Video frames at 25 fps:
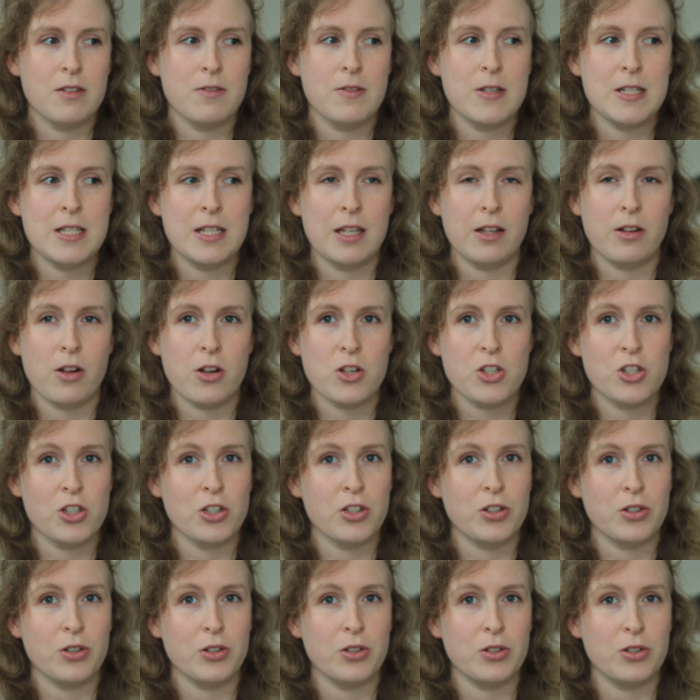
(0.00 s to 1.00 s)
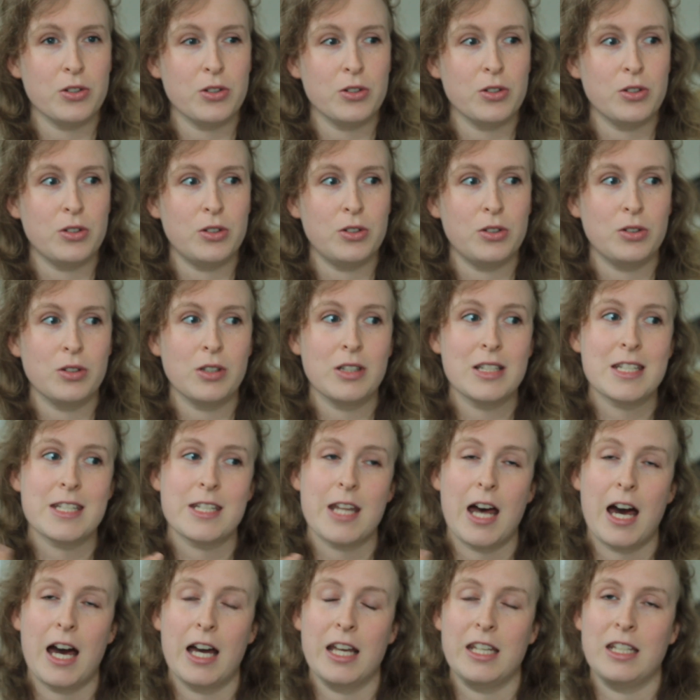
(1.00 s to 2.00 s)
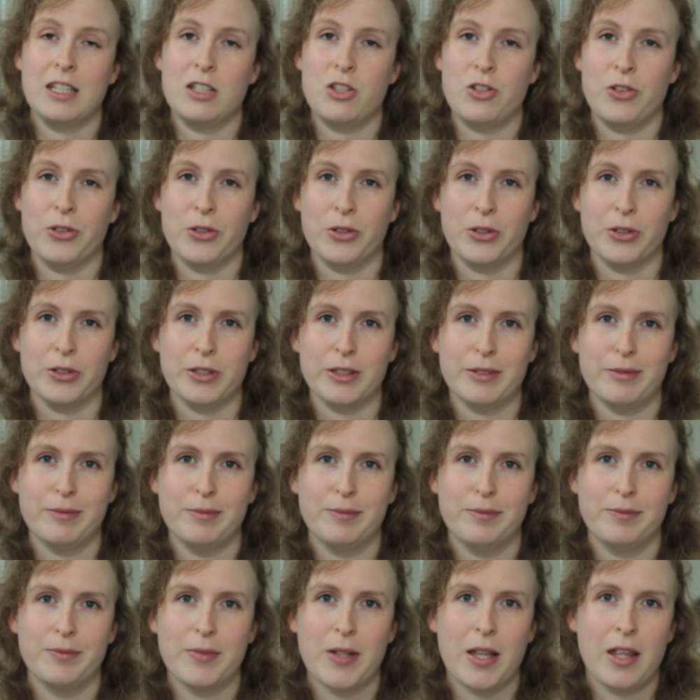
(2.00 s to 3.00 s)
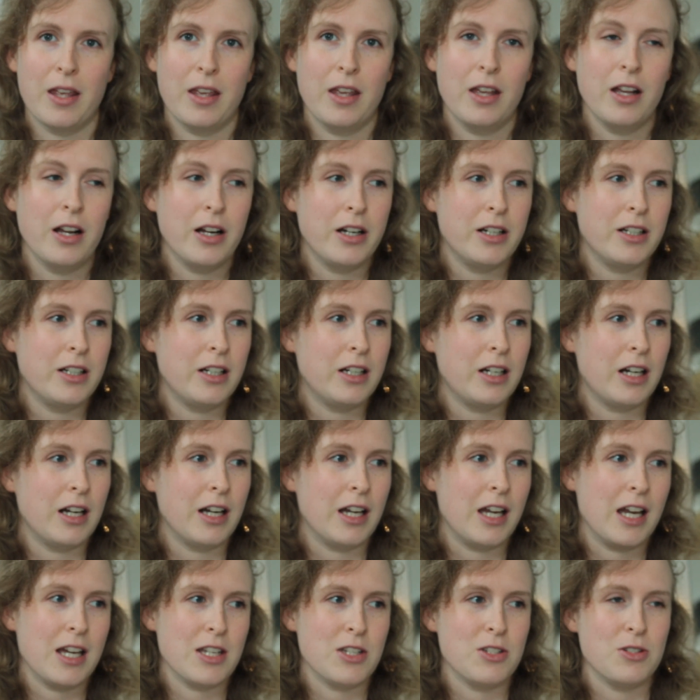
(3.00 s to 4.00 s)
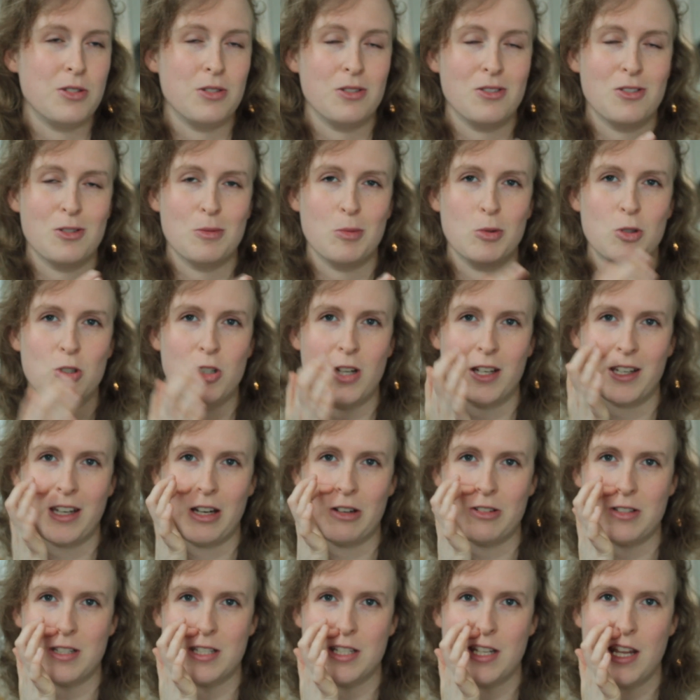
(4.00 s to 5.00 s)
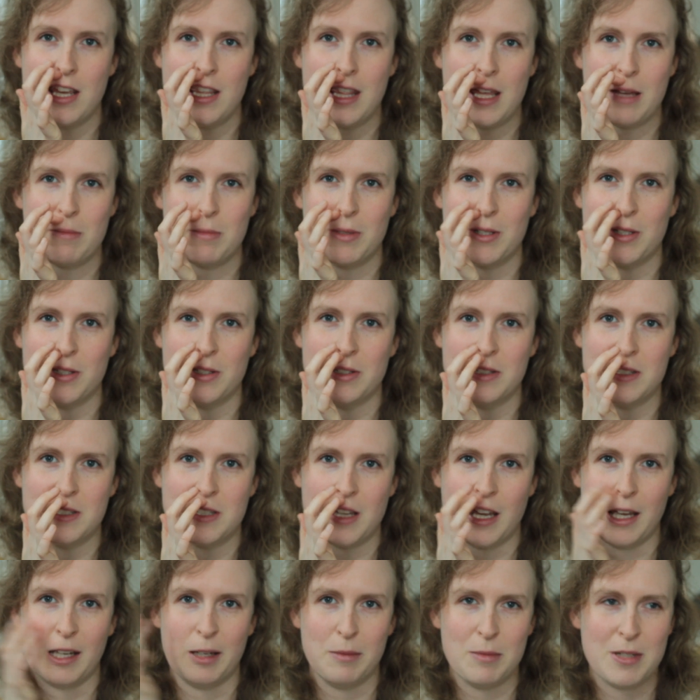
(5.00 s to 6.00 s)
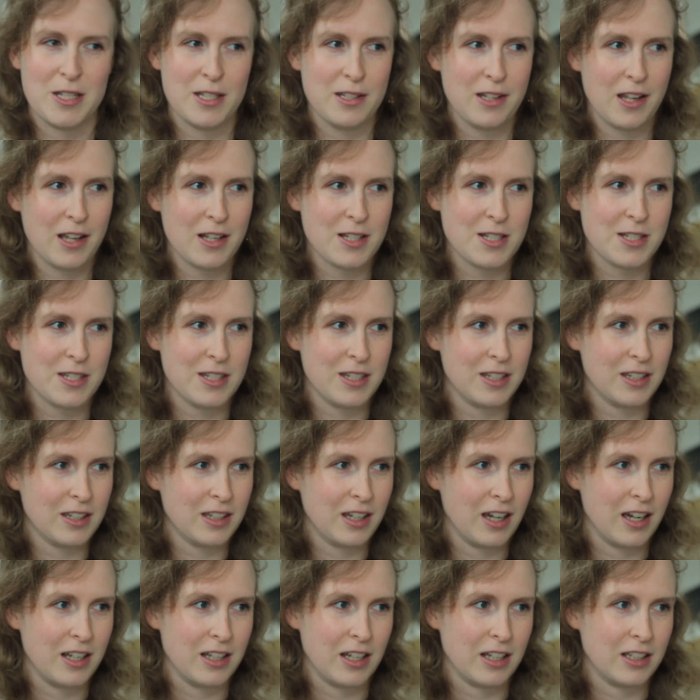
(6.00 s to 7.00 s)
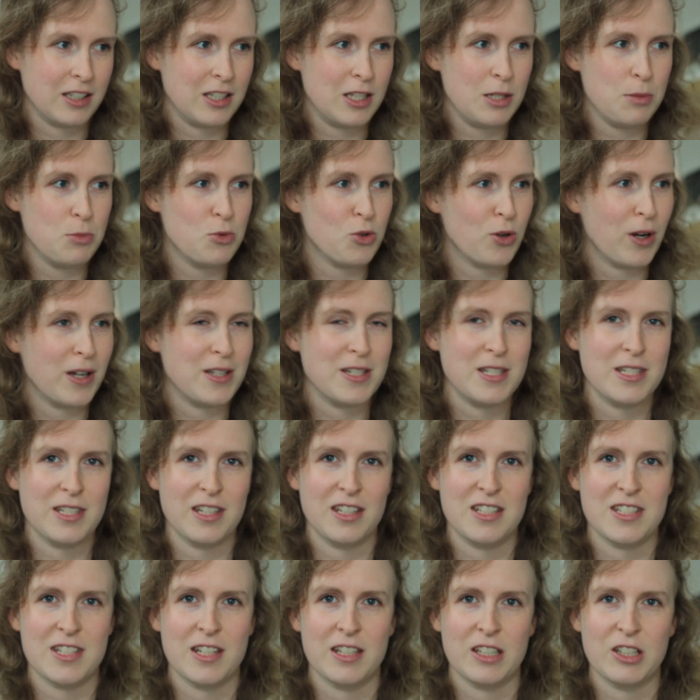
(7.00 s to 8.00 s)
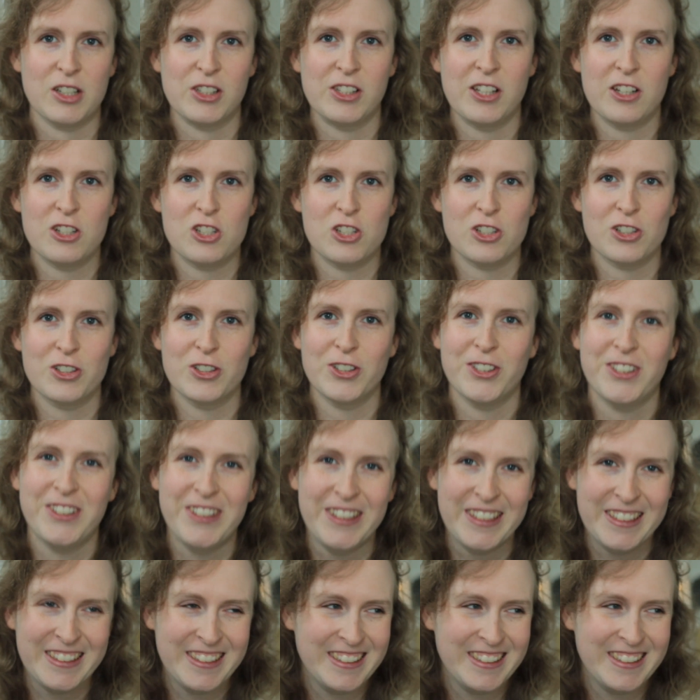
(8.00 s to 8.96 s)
physiological sigh and yawn. I had to double check how to say that because I am dyslexic and I keep trying to say psychological